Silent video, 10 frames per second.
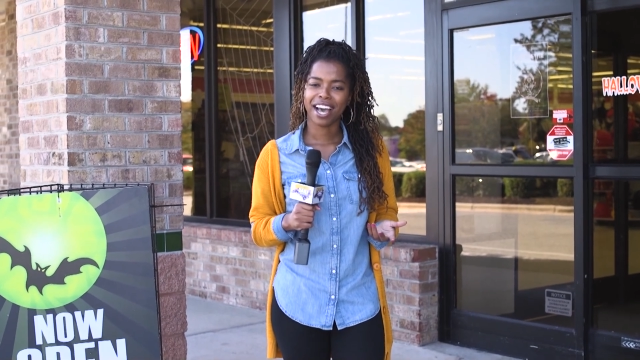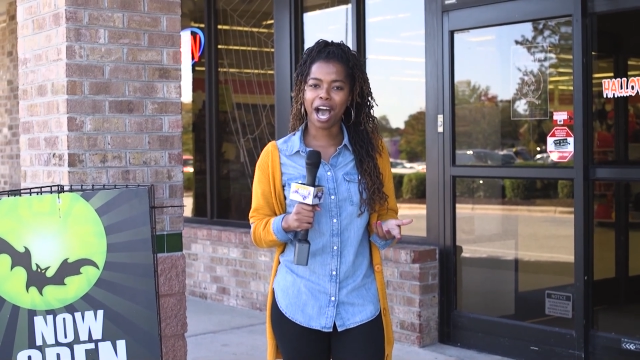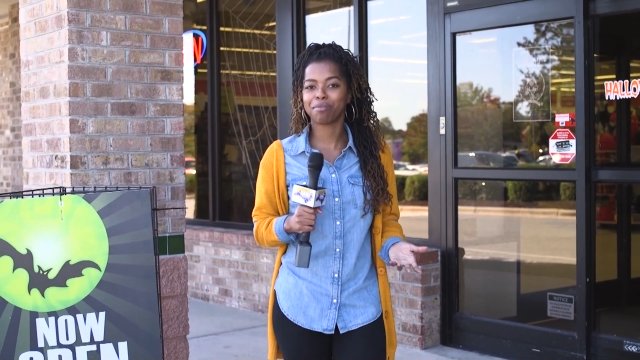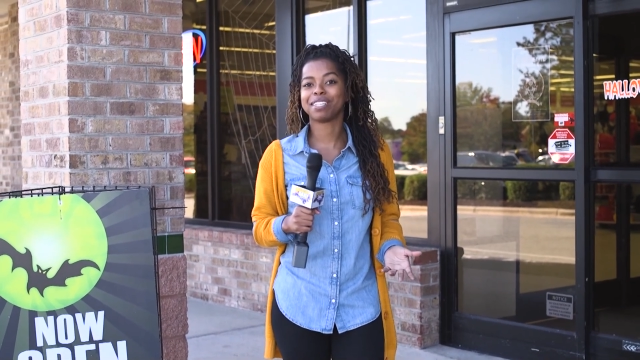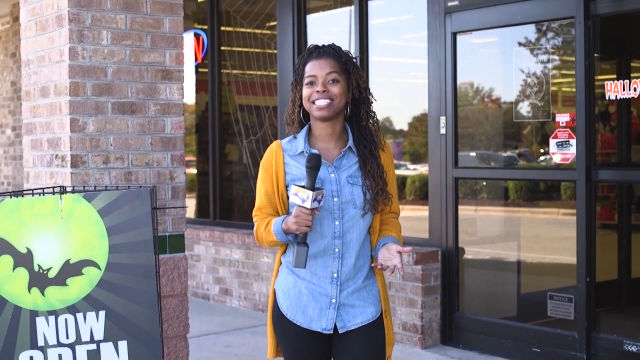
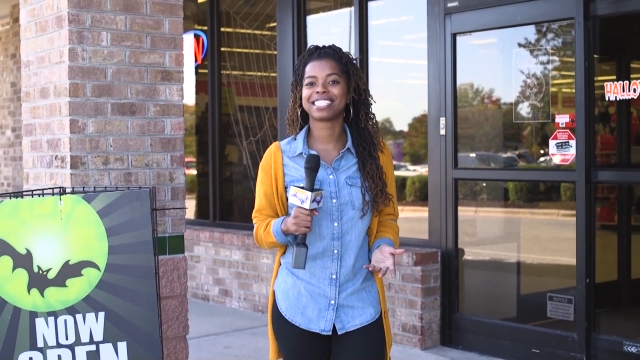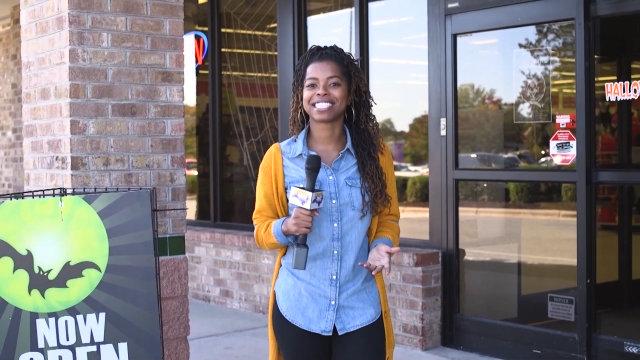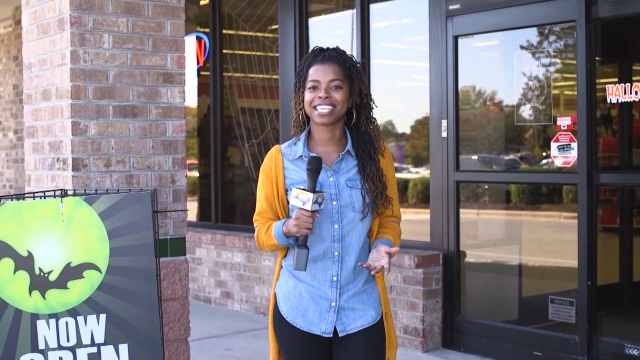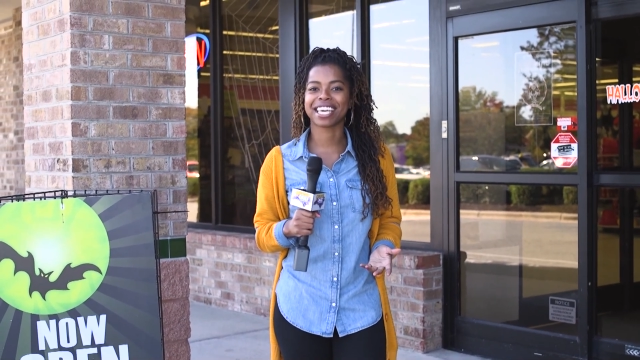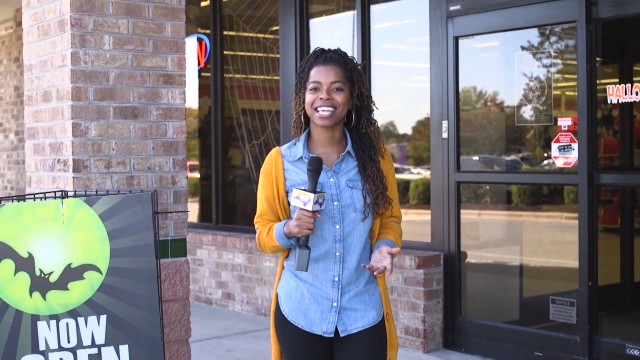I'm
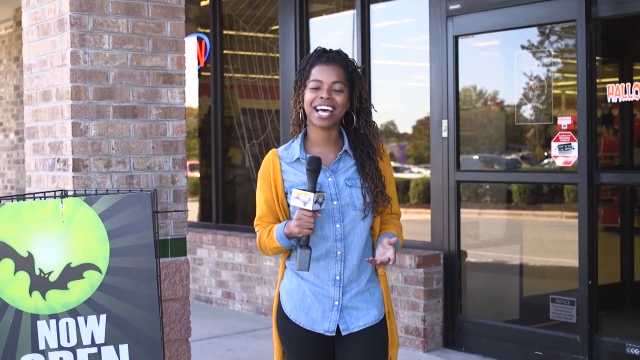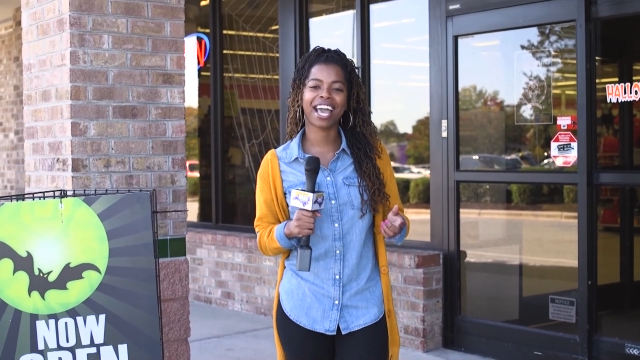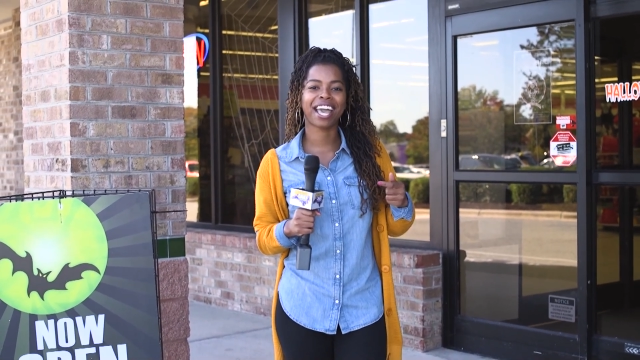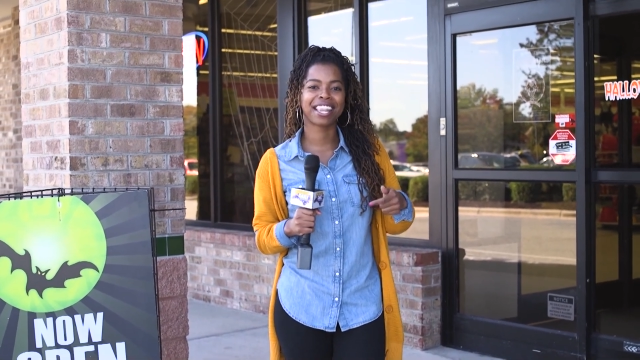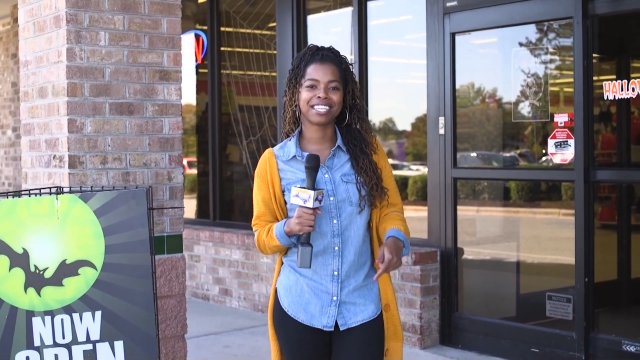Anisa
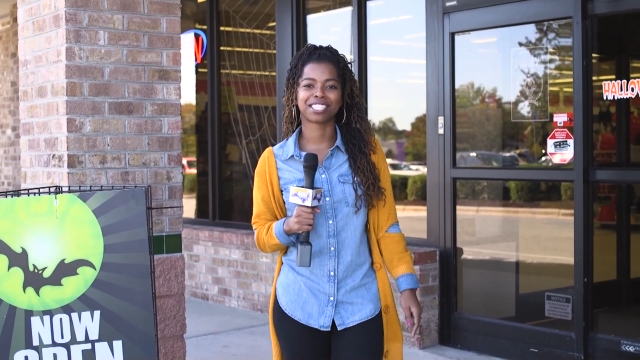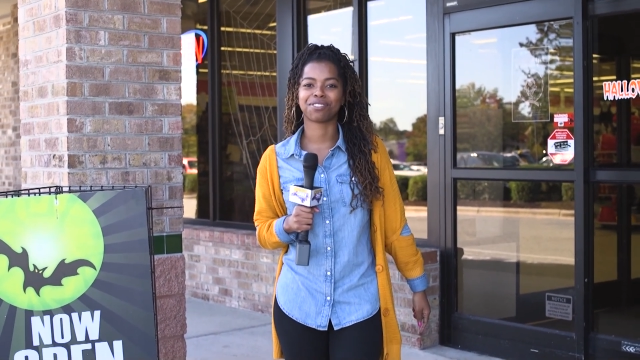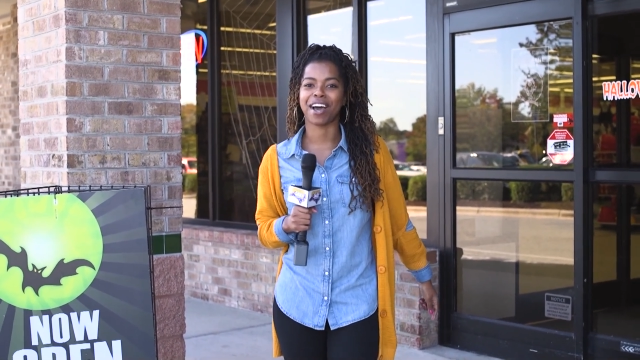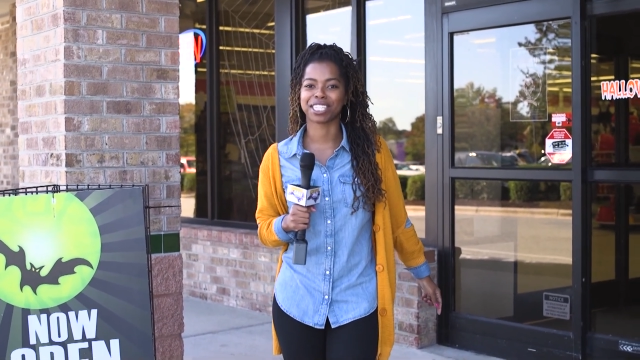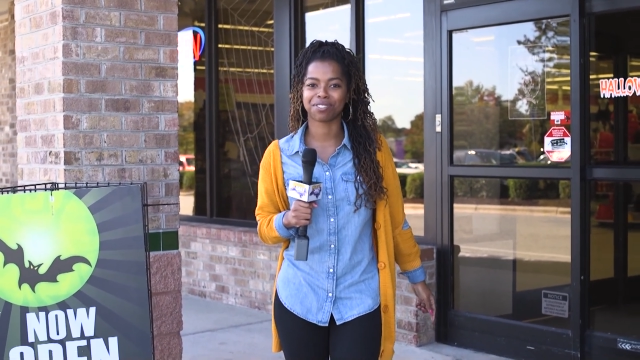Sakile and this
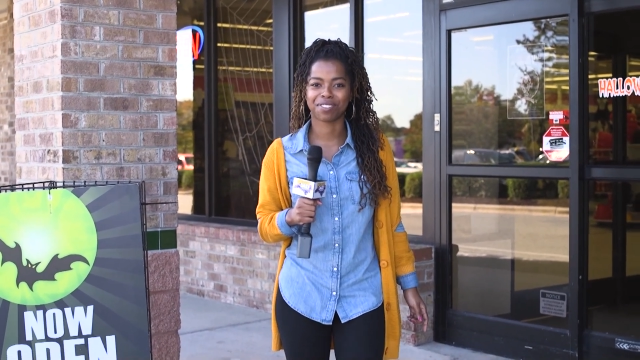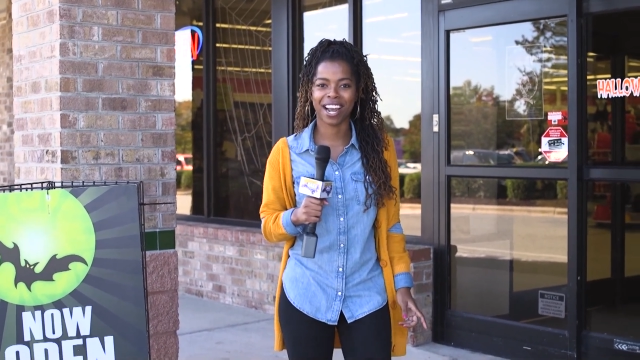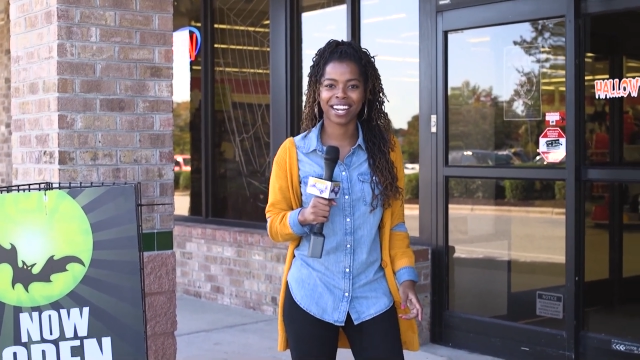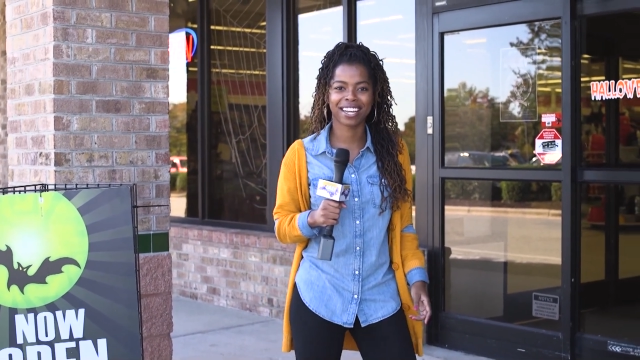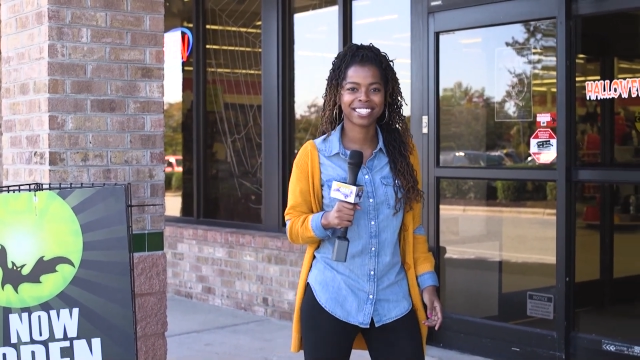is Fashion
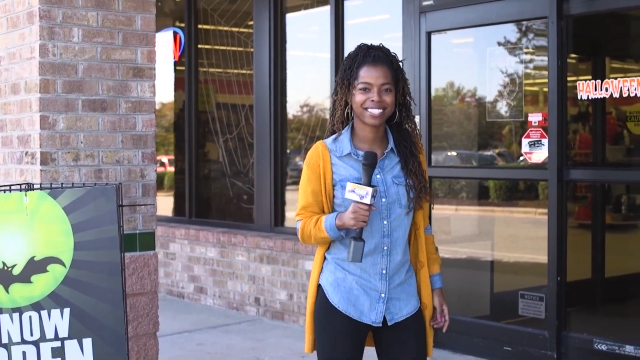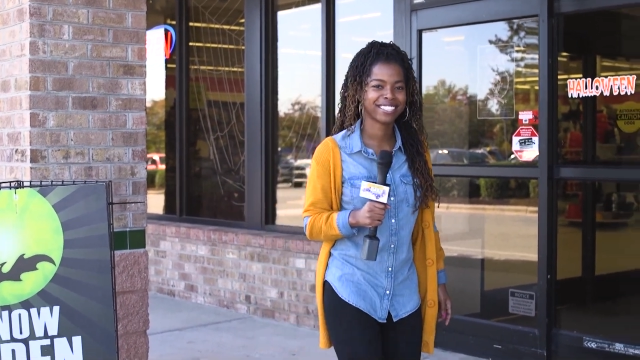Friday.